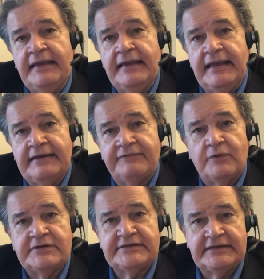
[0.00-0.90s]
And of
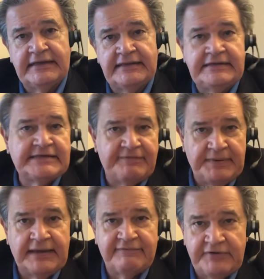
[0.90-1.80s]
course, these have
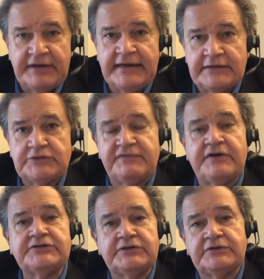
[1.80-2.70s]
become very
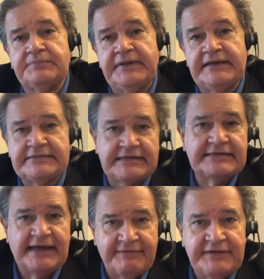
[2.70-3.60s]
controversial because it's
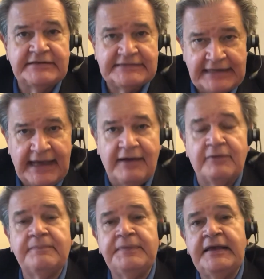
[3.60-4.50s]
obvious
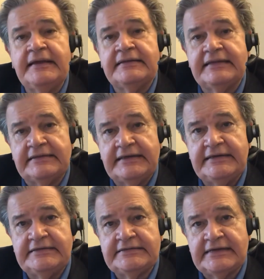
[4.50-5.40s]
now that
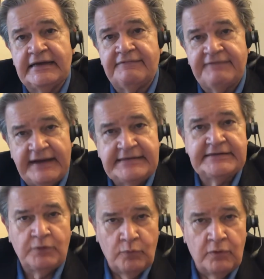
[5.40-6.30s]
these
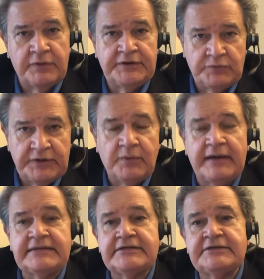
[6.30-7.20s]
FISA warrant
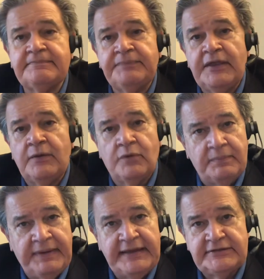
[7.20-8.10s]
requests were
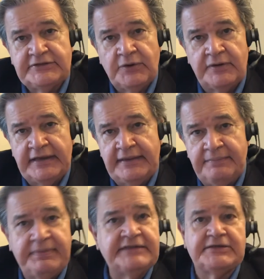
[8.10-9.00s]
based on a
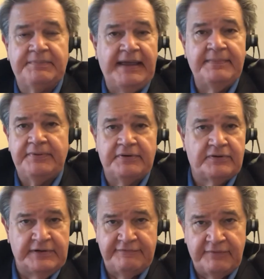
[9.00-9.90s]
piece of paper
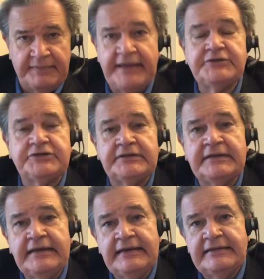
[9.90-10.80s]
or information
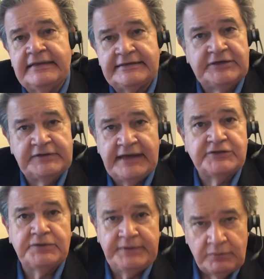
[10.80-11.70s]
that turned out
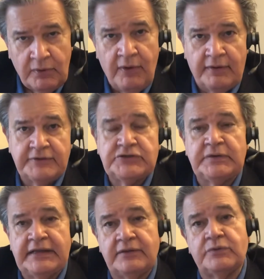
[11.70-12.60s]
to be wrong. So
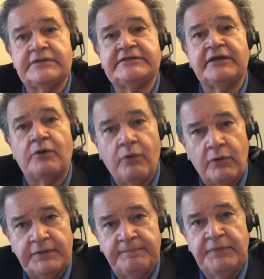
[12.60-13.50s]
in other words, the
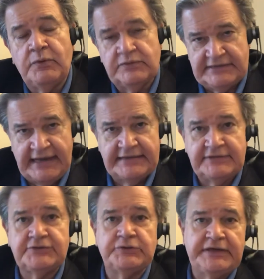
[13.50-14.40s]
court was
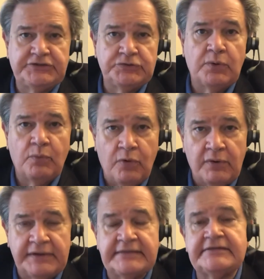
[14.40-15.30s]
asked to issue a
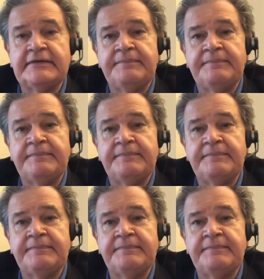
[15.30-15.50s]
warrant